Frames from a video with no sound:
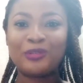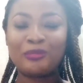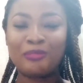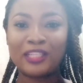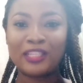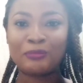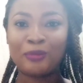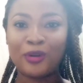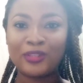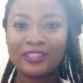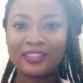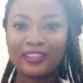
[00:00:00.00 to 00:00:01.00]
to my
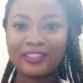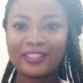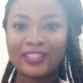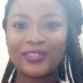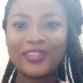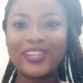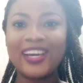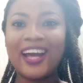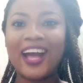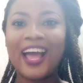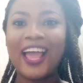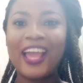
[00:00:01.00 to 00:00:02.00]
sponsor, to
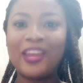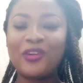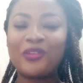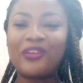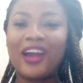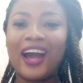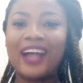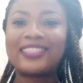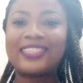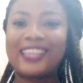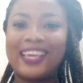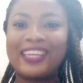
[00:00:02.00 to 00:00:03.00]
Enora
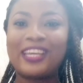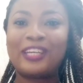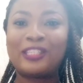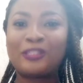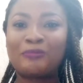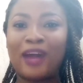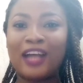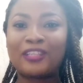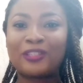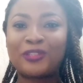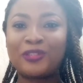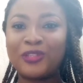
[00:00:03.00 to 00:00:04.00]
Skin and Spa
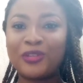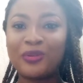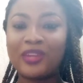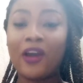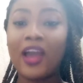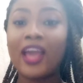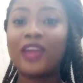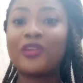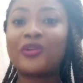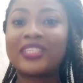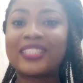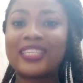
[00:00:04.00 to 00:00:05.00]
Studio. Now,
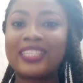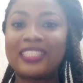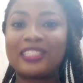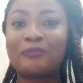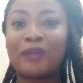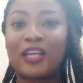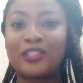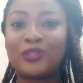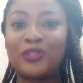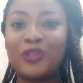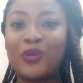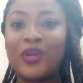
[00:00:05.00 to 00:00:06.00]
Enora Skin and Spa
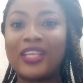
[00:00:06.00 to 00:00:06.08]
Studio